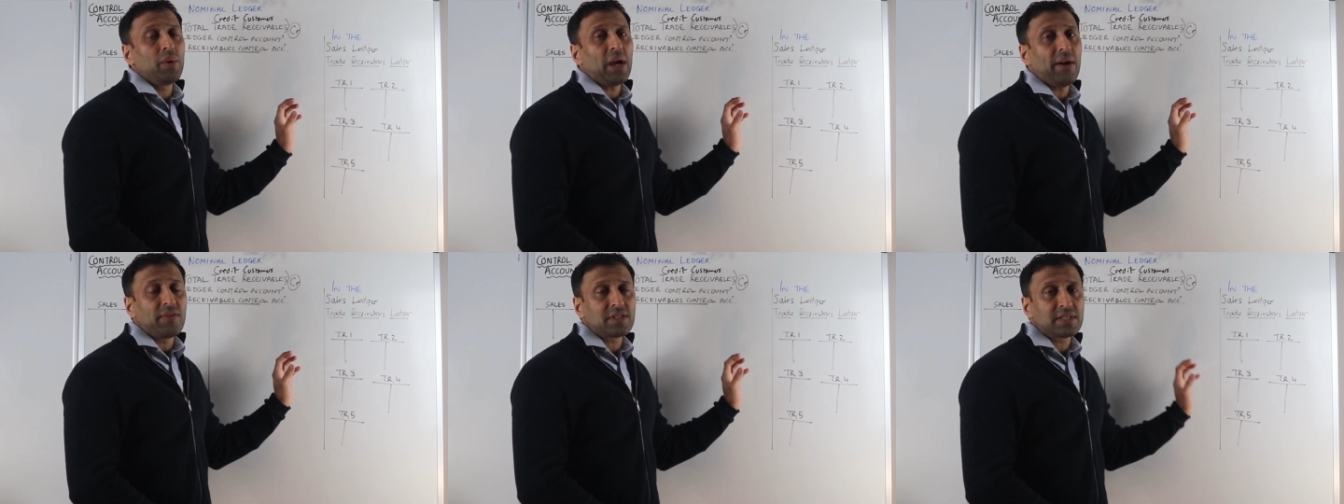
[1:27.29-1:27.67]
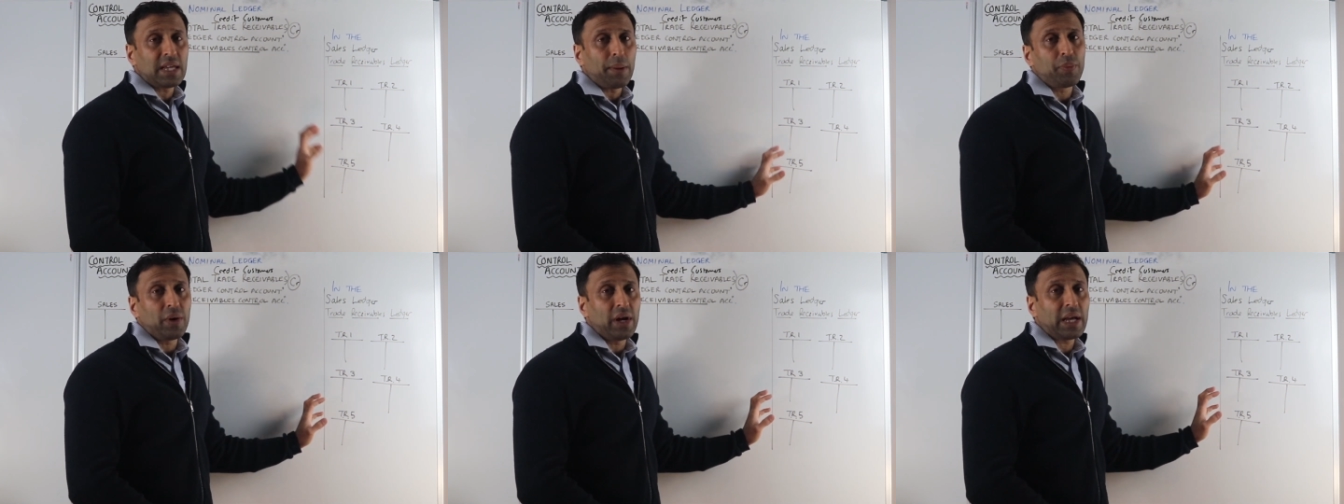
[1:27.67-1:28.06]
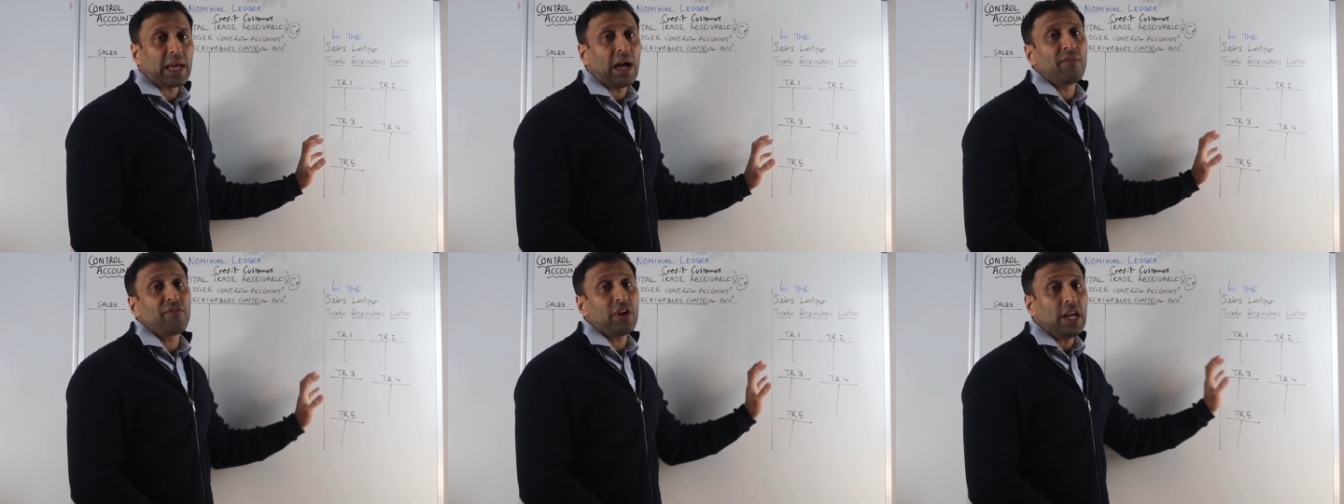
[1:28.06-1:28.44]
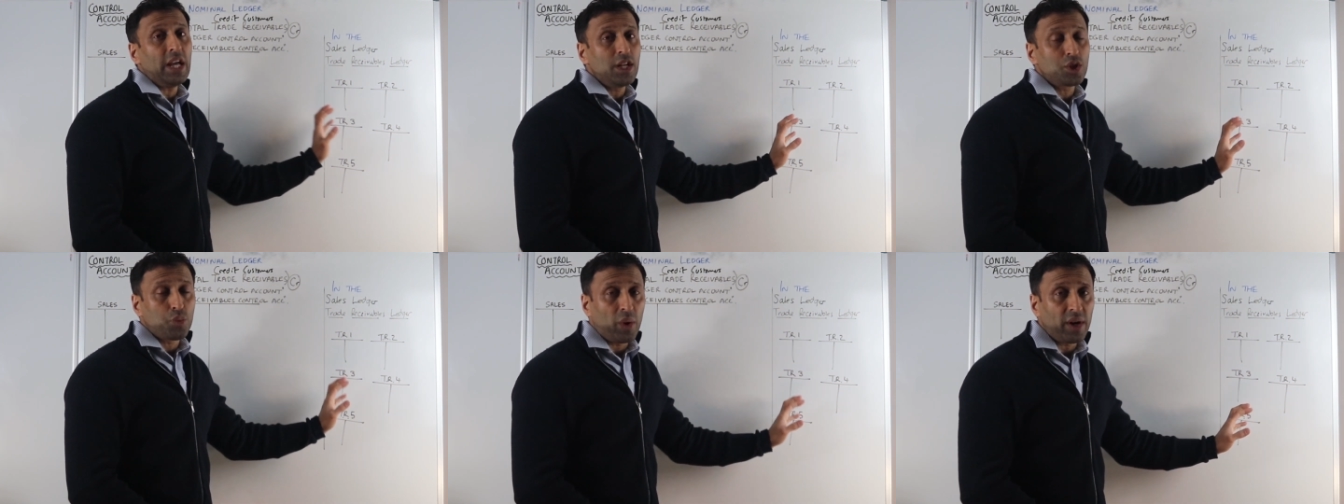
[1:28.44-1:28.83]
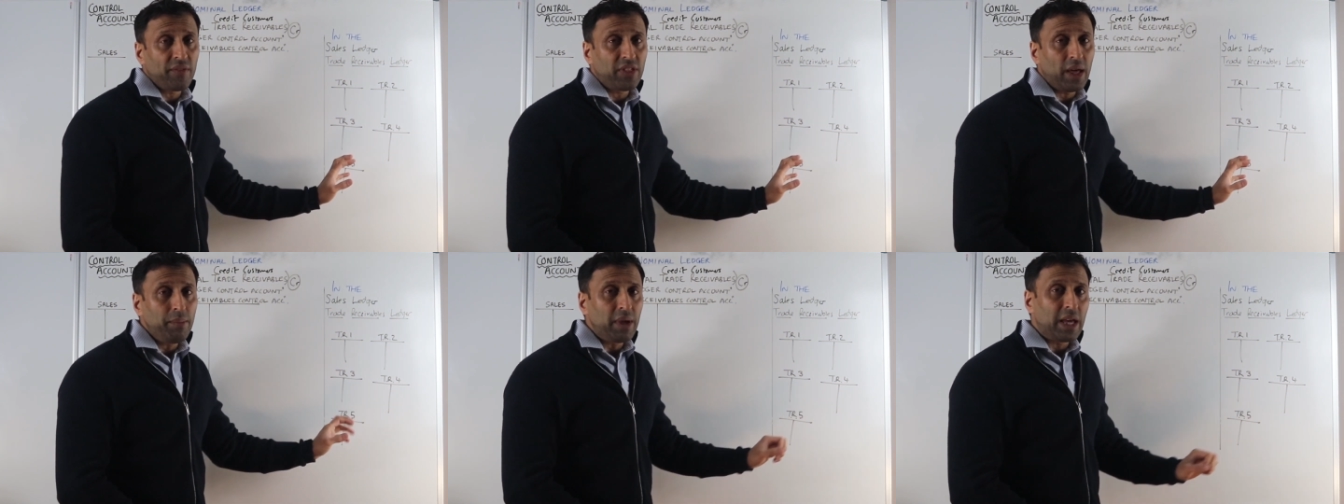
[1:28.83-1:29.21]
We have a separate account for each
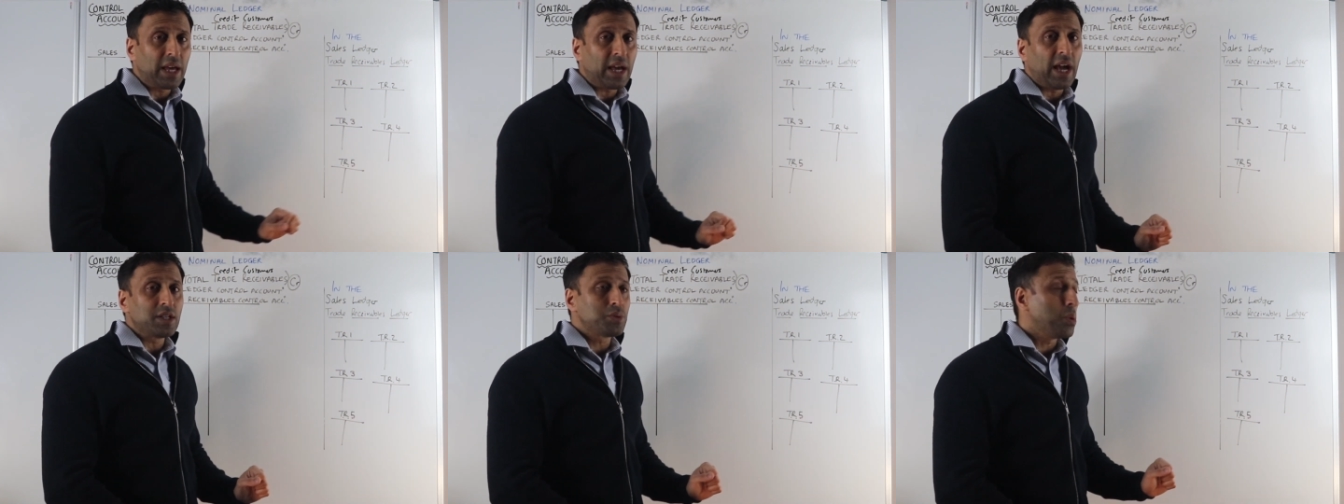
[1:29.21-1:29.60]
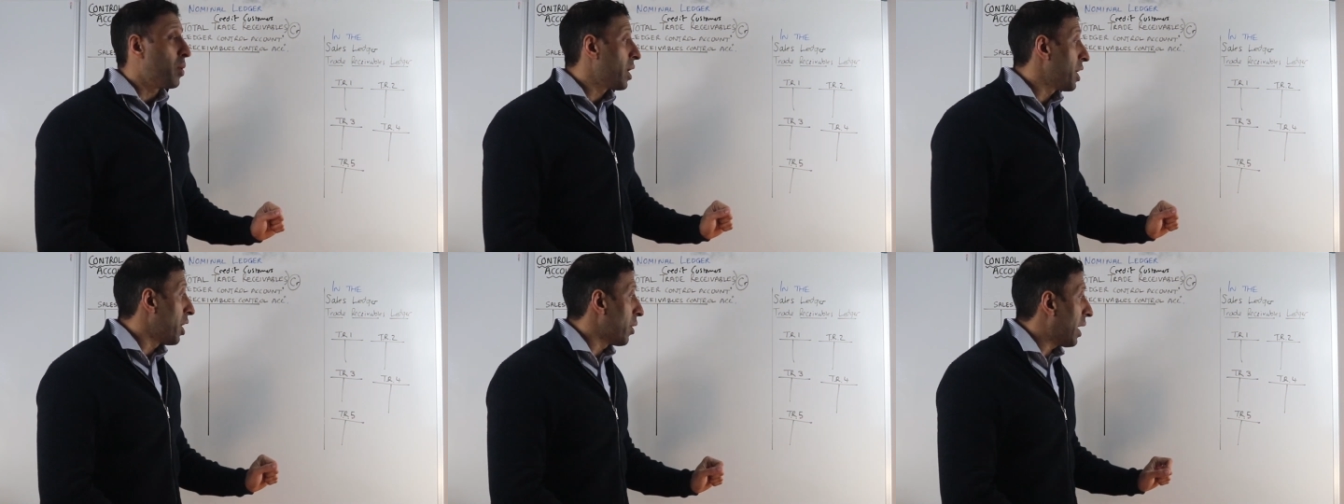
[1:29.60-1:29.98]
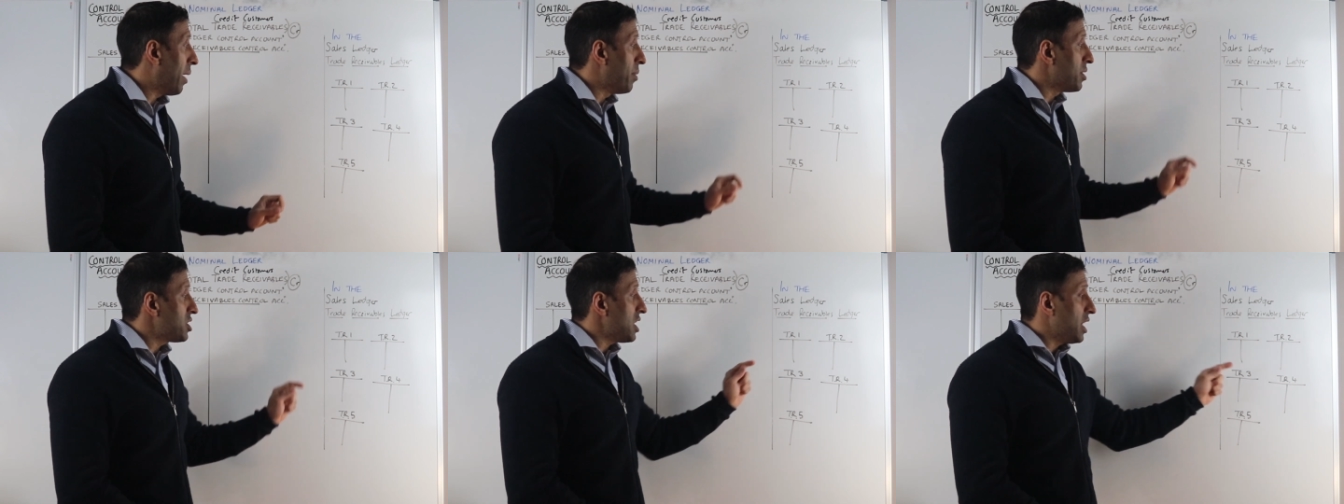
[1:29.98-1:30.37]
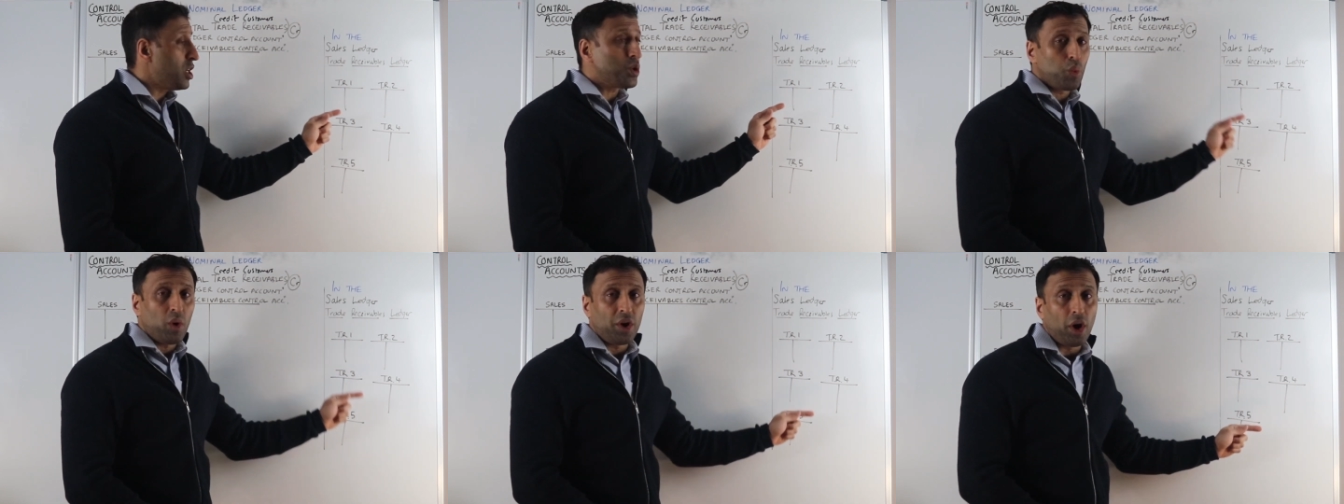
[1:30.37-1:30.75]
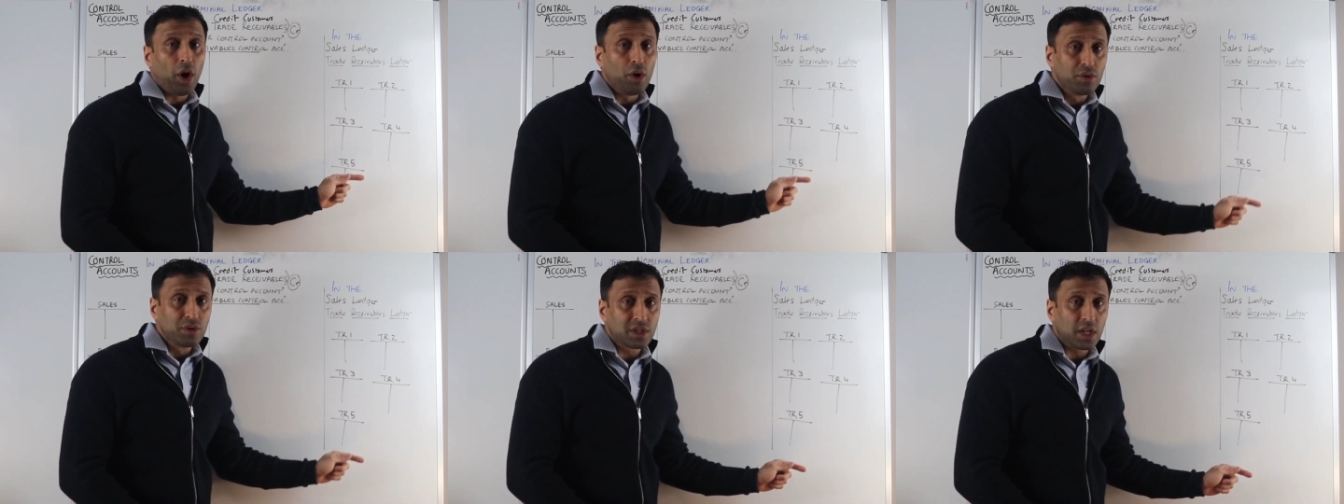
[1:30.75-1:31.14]
one of them in case we want to know how much each
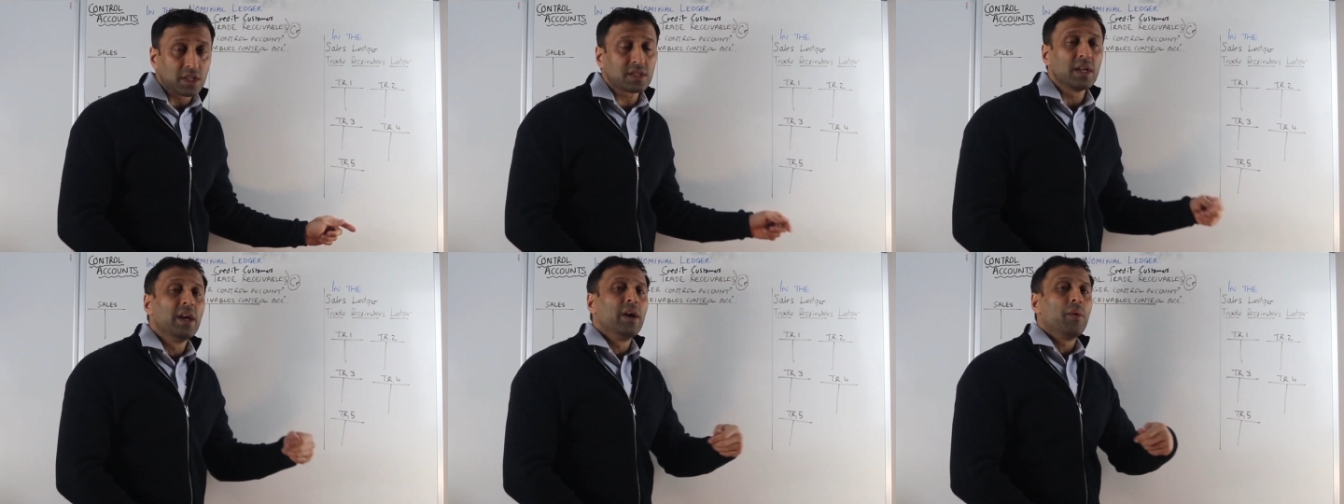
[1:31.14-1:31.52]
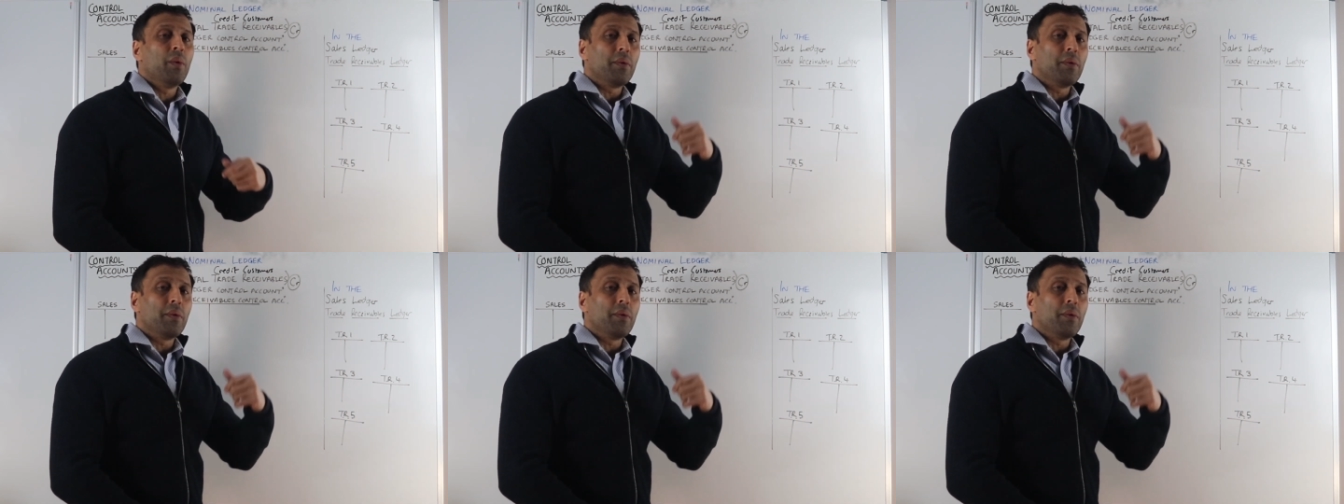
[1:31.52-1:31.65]
one owes us.